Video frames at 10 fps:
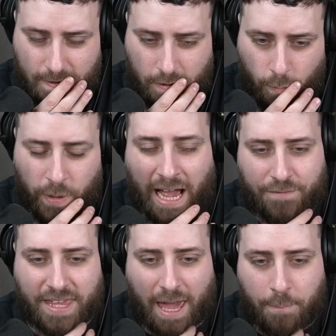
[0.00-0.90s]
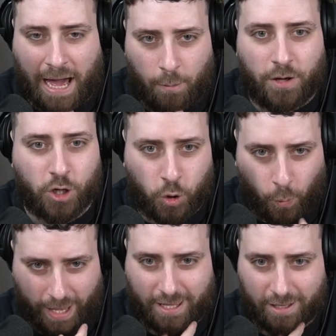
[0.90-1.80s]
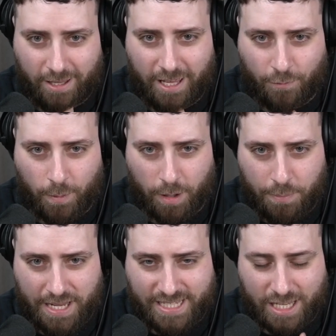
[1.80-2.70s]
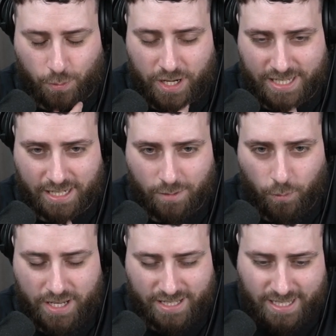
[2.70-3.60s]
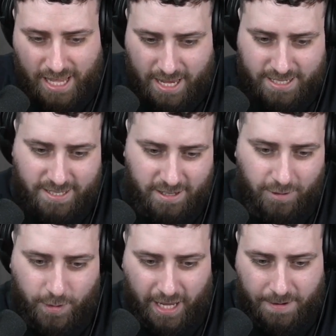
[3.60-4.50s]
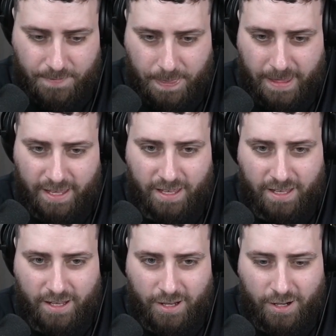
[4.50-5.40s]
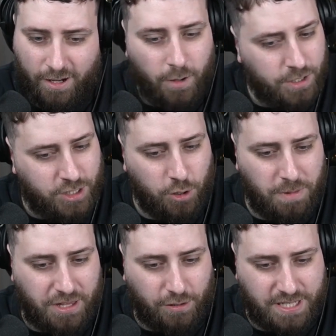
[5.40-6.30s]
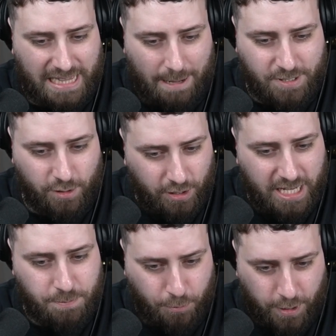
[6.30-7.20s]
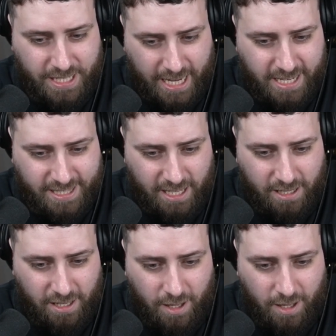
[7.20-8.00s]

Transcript: We have to get power quick if we want to beat it. It's Weezing. Weezing Snakes. Okay. 2 Mythical Slabs early is pretty tasty.